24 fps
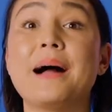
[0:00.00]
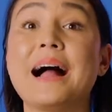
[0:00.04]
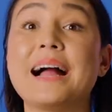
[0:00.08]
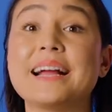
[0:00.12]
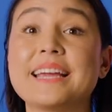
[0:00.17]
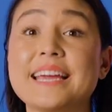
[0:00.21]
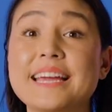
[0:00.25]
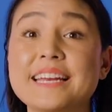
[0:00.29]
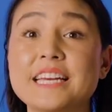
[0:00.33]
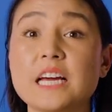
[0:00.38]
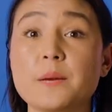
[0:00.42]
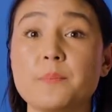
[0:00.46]

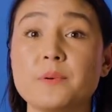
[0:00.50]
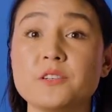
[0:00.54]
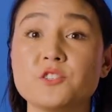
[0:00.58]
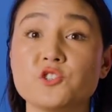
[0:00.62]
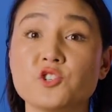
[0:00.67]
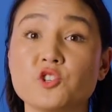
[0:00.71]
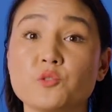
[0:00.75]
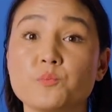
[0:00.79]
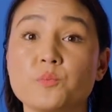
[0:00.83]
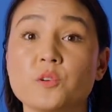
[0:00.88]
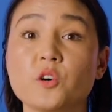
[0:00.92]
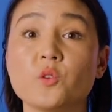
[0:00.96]
Backing up a
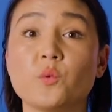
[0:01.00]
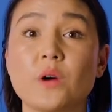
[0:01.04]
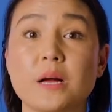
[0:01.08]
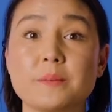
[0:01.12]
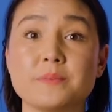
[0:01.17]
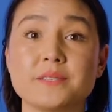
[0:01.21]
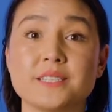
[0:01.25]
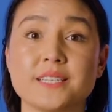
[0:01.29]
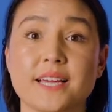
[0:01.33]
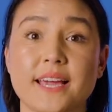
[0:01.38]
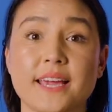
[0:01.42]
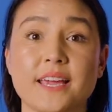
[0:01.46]
Drupal
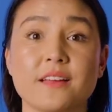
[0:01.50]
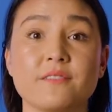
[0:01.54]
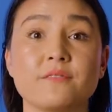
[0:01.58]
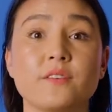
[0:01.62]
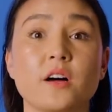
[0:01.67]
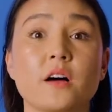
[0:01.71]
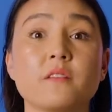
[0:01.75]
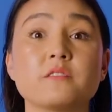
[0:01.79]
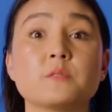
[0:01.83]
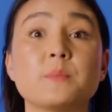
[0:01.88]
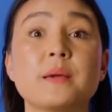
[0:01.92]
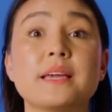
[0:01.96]
website
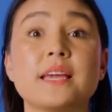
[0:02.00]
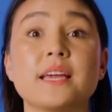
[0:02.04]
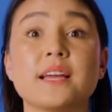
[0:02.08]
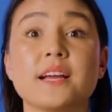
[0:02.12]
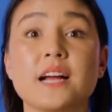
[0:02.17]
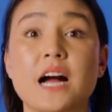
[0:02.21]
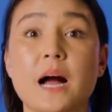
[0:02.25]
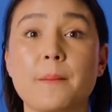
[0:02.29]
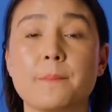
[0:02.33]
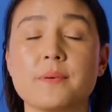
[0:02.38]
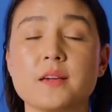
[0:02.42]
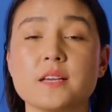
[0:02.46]
involves making
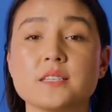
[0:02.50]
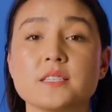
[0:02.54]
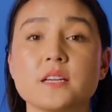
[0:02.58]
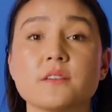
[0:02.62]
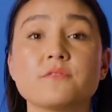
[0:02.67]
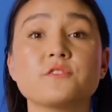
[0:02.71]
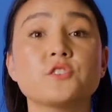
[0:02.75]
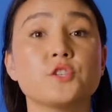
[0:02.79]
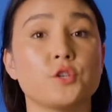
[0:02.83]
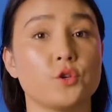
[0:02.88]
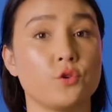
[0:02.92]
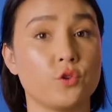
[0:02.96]
copies
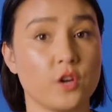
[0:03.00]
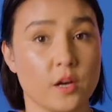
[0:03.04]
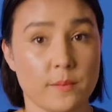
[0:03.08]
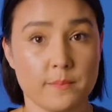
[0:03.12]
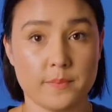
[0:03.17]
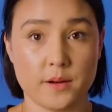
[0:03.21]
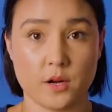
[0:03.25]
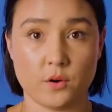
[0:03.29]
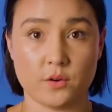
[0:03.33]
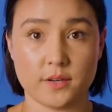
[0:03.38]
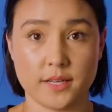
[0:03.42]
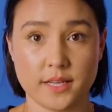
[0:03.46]
of two
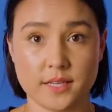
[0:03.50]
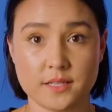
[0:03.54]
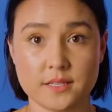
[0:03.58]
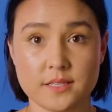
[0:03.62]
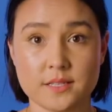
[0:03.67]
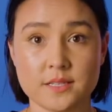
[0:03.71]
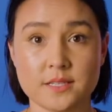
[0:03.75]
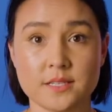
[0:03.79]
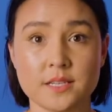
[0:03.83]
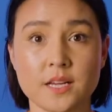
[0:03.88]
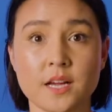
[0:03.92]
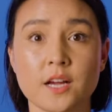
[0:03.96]

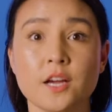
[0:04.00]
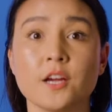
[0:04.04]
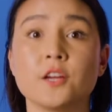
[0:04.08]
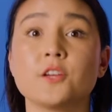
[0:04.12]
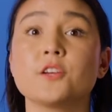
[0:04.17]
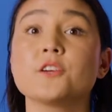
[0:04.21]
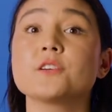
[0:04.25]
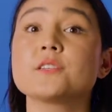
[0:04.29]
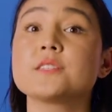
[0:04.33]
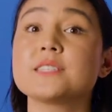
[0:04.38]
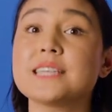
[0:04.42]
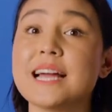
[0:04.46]
components,
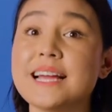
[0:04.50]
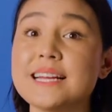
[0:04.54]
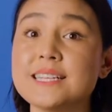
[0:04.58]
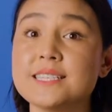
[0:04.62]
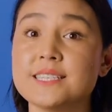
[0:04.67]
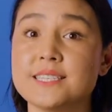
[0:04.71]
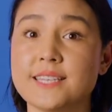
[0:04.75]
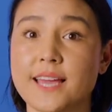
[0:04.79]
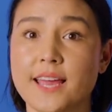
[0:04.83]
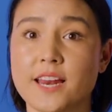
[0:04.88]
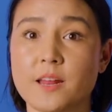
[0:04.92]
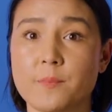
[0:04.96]
your
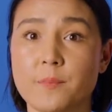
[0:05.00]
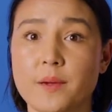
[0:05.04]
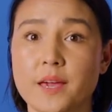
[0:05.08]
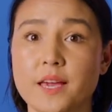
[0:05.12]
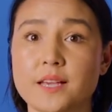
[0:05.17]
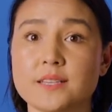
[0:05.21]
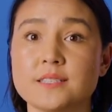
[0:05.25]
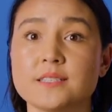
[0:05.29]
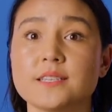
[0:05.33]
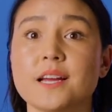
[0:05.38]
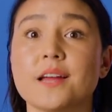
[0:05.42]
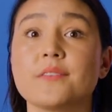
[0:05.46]
site's
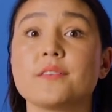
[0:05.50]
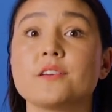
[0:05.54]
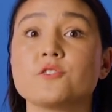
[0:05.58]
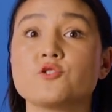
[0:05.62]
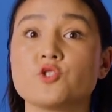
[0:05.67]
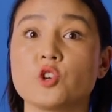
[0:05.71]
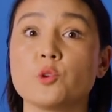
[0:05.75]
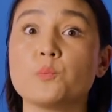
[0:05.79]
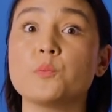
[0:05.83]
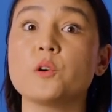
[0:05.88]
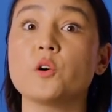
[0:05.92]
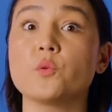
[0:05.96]
database and the
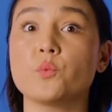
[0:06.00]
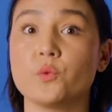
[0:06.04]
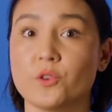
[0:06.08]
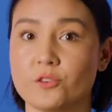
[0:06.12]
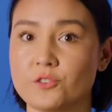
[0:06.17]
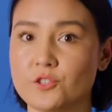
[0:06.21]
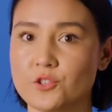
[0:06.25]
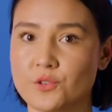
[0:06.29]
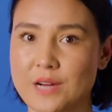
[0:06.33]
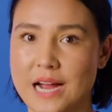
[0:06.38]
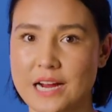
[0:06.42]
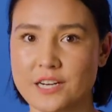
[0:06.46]
Drupal
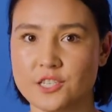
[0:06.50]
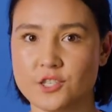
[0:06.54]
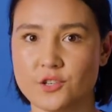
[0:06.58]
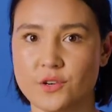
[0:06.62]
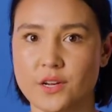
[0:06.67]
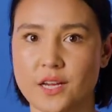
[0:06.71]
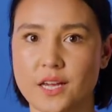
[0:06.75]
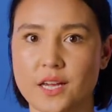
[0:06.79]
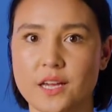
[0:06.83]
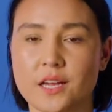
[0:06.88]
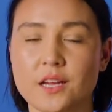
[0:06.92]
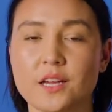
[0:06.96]
root
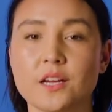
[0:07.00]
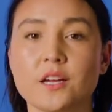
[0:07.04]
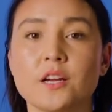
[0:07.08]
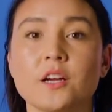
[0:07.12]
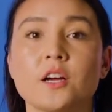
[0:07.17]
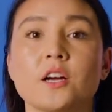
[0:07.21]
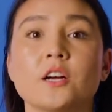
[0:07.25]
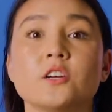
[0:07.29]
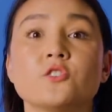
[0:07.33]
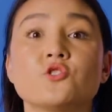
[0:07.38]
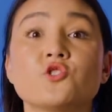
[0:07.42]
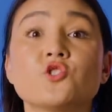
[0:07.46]
directory.
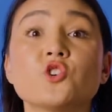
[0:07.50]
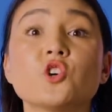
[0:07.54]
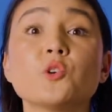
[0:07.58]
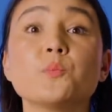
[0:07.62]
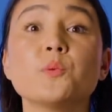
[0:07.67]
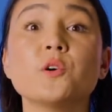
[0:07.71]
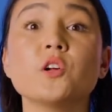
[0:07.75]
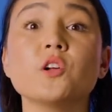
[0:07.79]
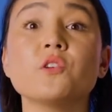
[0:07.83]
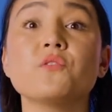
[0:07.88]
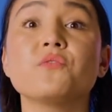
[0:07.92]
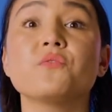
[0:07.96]

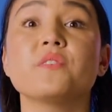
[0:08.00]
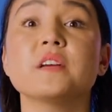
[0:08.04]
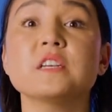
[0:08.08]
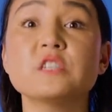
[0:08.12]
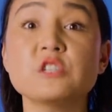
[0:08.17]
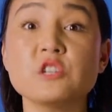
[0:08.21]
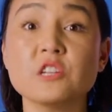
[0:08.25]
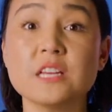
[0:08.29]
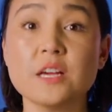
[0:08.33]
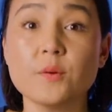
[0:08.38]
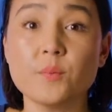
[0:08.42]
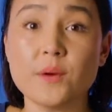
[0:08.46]
Drupal
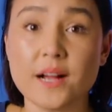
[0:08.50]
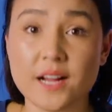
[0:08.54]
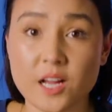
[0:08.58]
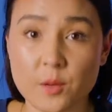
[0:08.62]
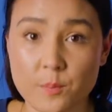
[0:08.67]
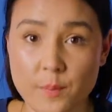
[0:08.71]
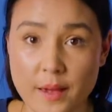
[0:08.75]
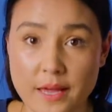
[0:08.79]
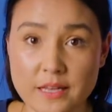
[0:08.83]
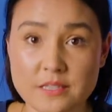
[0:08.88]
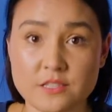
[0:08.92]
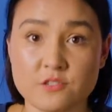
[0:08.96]
officially
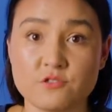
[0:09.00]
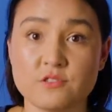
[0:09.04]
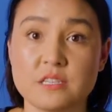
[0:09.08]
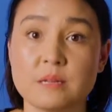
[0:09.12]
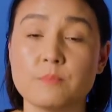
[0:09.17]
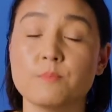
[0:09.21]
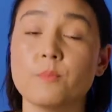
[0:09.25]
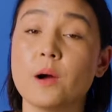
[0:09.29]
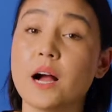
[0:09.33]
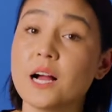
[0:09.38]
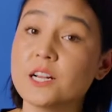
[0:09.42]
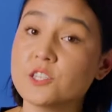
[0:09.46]
recommends
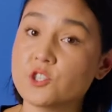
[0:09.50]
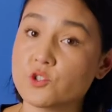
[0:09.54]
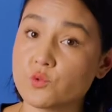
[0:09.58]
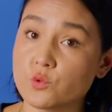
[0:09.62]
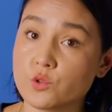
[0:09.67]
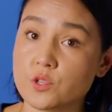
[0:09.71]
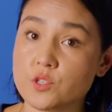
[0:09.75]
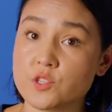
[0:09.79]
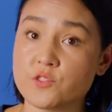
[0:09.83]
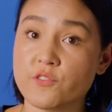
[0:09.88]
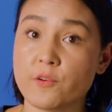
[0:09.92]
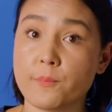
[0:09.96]
using
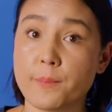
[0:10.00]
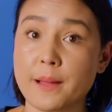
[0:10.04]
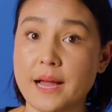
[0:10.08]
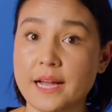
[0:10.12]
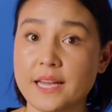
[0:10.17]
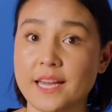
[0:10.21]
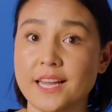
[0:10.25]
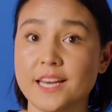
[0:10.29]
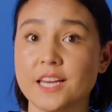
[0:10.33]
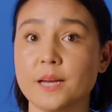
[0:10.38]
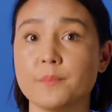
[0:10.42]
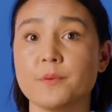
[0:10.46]
modules for
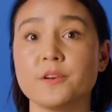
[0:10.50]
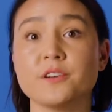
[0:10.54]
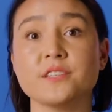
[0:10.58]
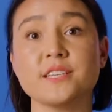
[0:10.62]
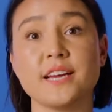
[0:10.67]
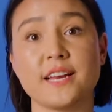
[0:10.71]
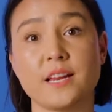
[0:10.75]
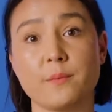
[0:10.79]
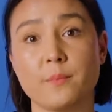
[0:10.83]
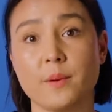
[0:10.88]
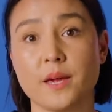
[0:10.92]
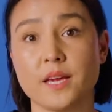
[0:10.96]
backing up your
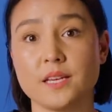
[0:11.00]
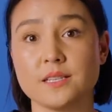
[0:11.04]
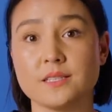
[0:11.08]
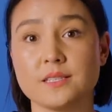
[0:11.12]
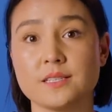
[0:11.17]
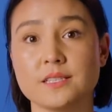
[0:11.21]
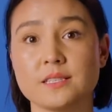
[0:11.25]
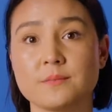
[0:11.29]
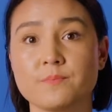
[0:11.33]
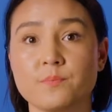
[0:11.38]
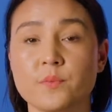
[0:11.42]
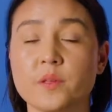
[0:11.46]

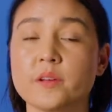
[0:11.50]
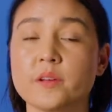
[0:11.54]
database.